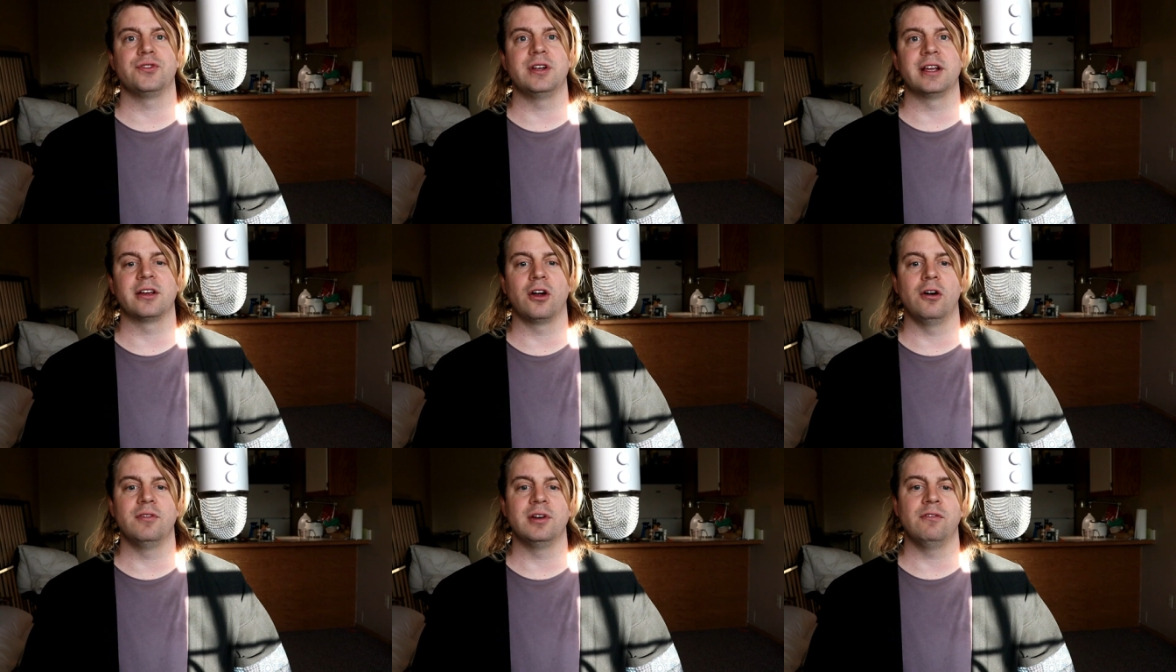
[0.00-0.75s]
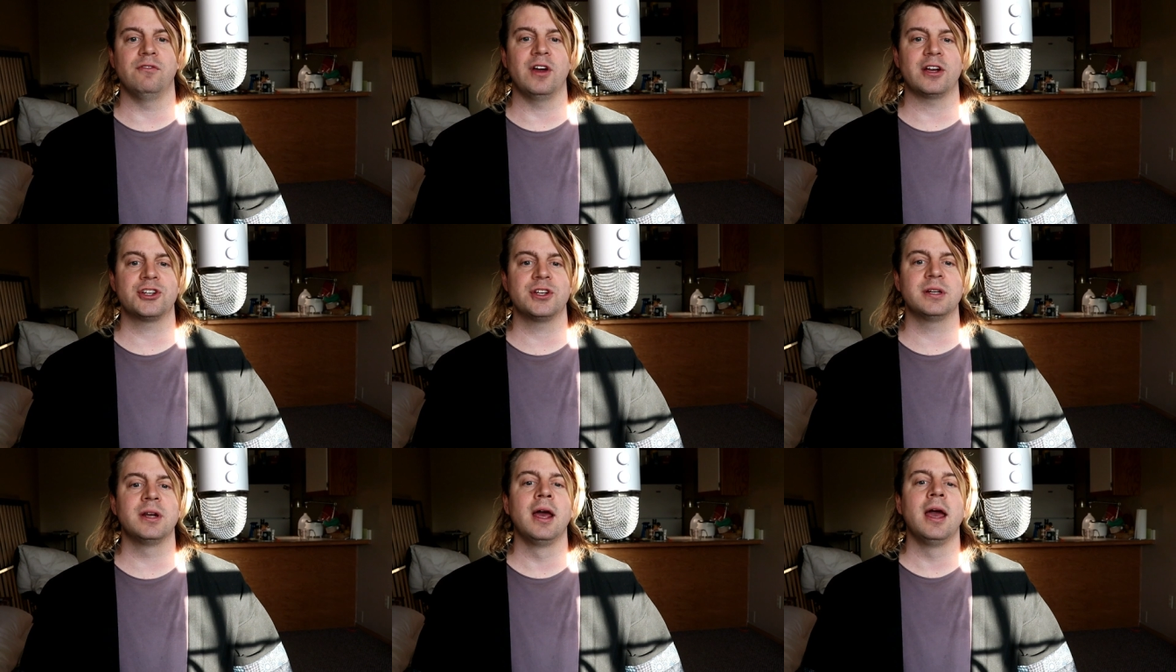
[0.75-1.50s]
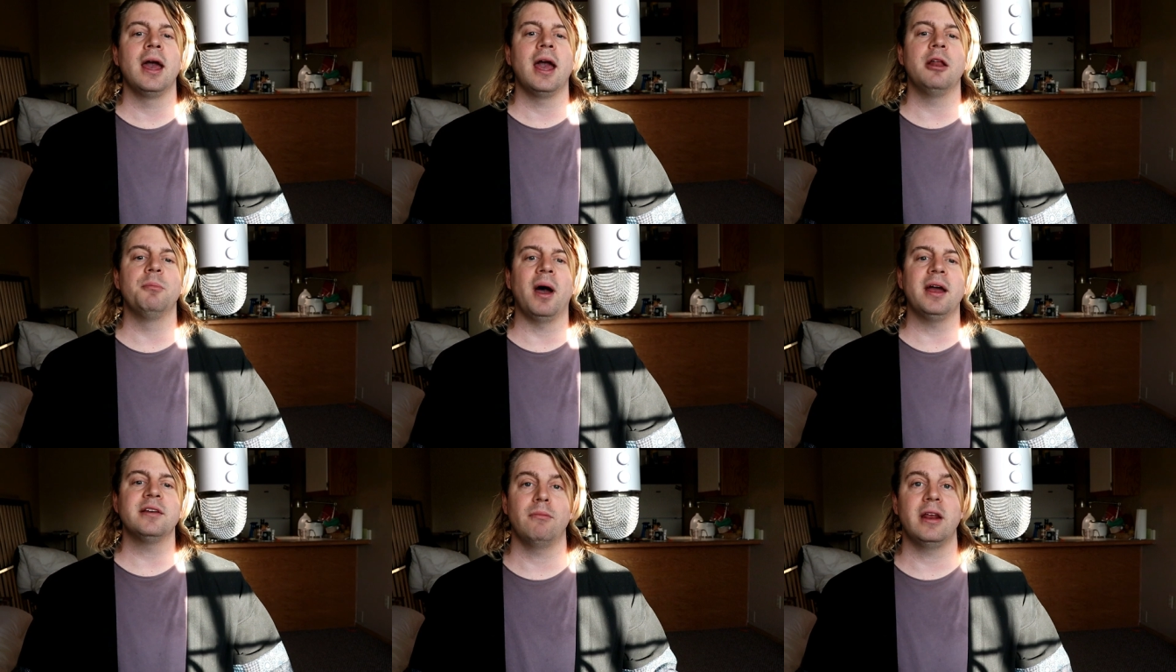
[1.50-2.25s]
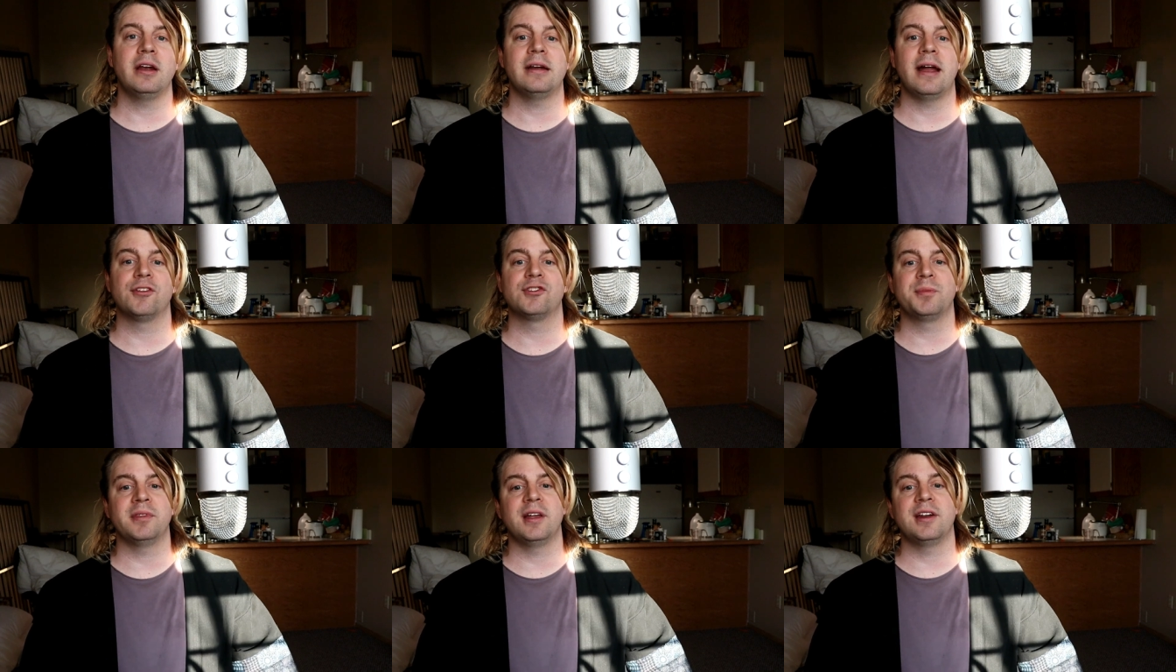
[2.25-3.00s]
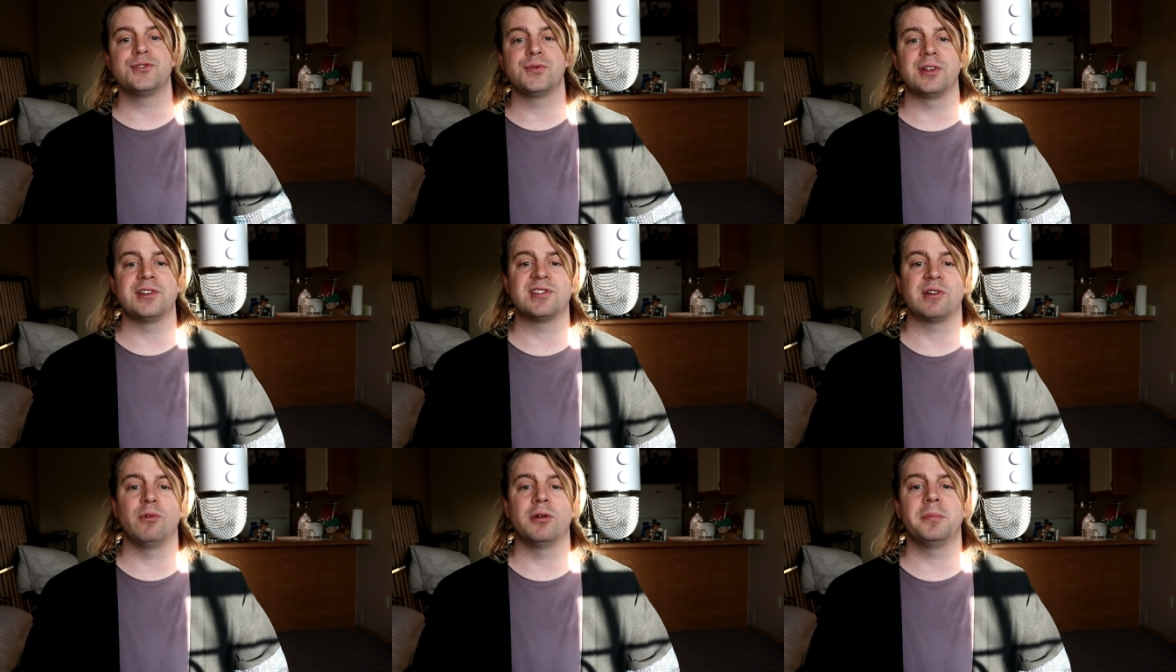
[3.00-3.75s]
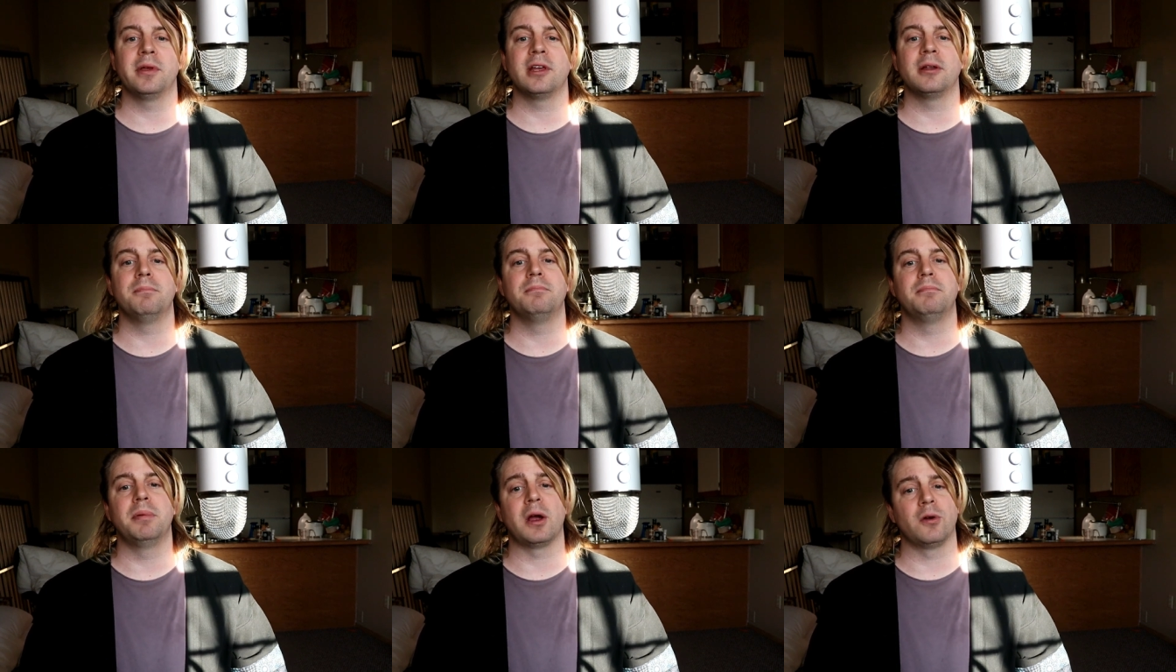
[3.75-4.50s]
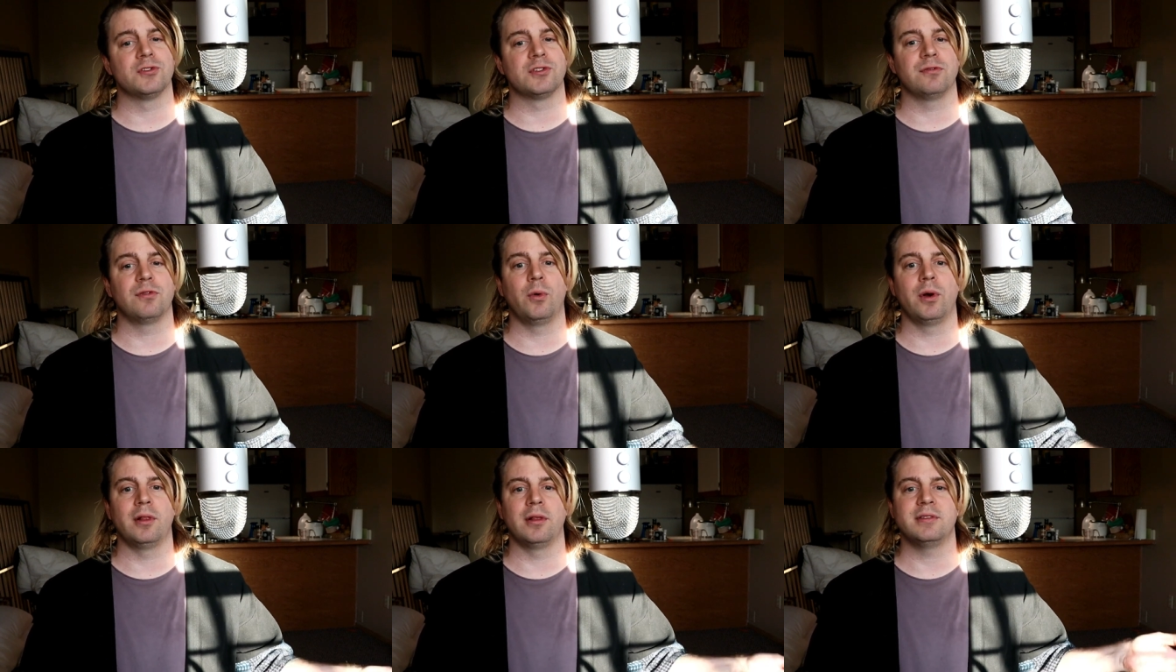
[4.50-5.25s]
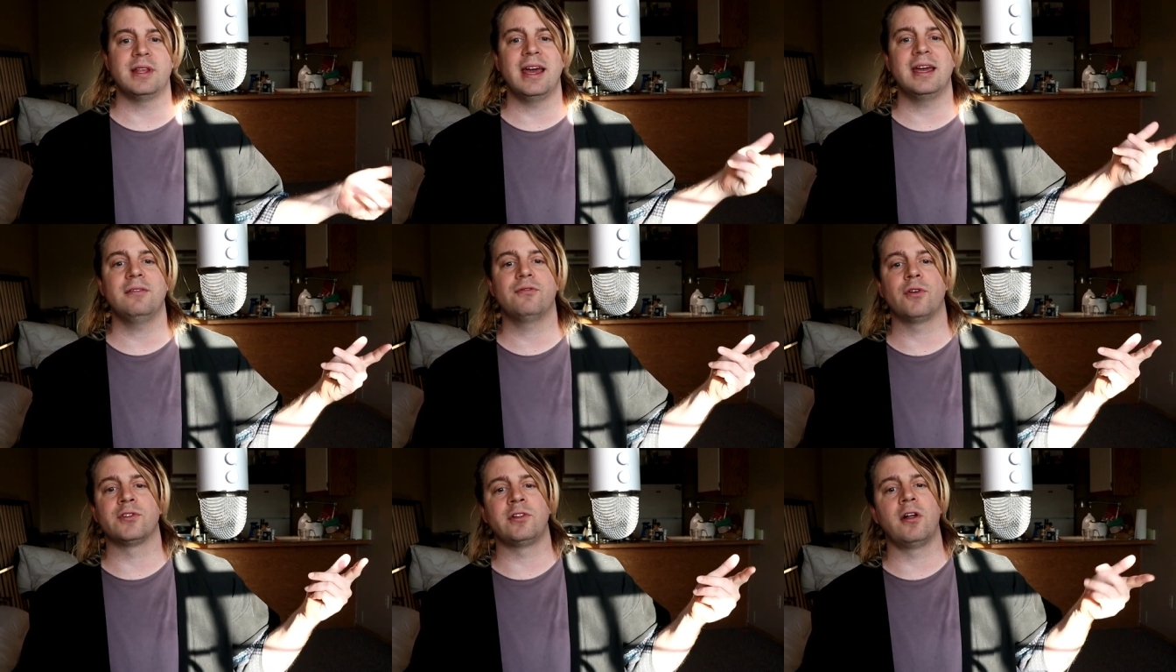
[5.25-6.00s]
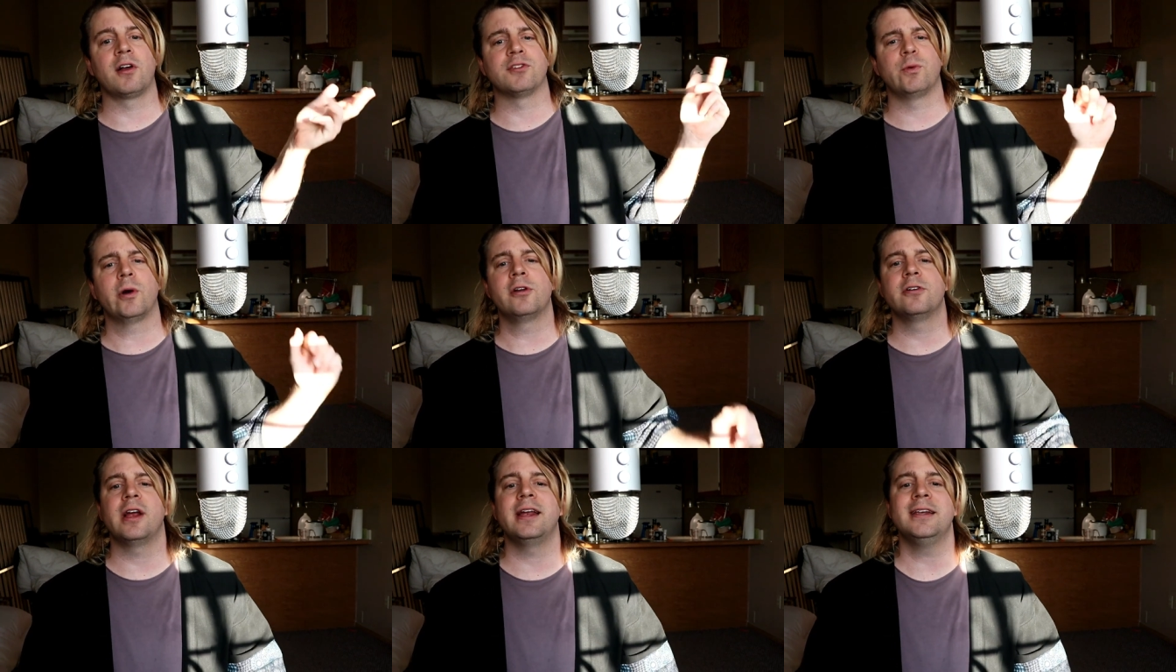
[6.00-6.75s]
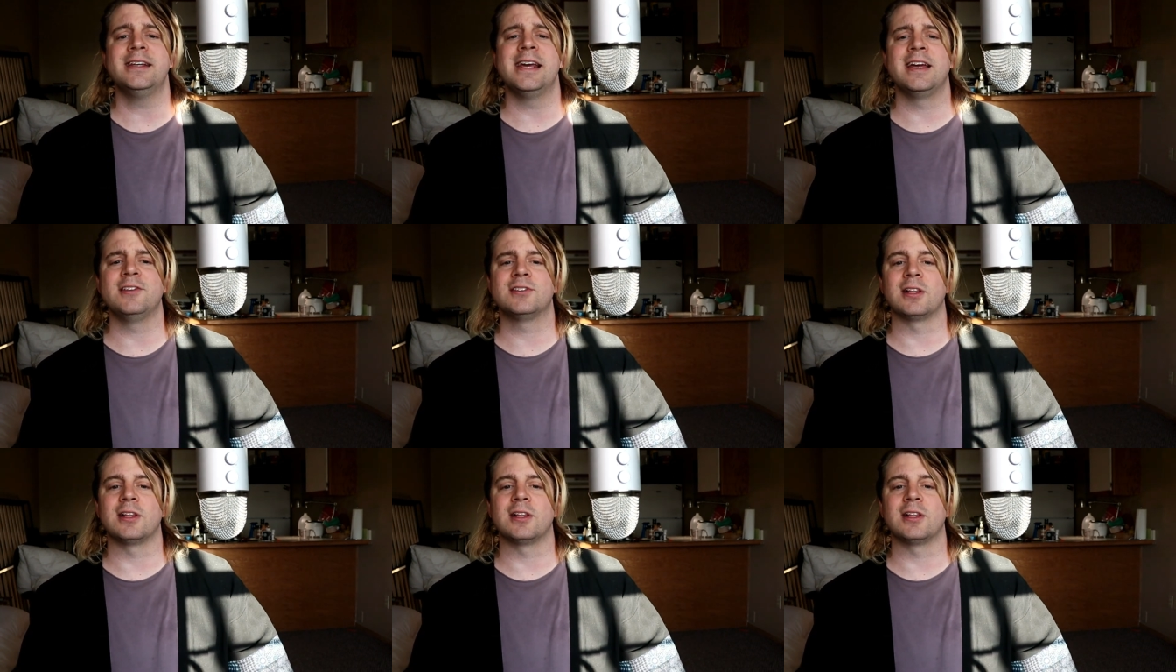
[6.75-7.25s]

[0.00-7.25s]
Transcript: treating COVID infection, and Biden made an announcement that he's releasing 1 million barrels of oil a day for as long as 180 days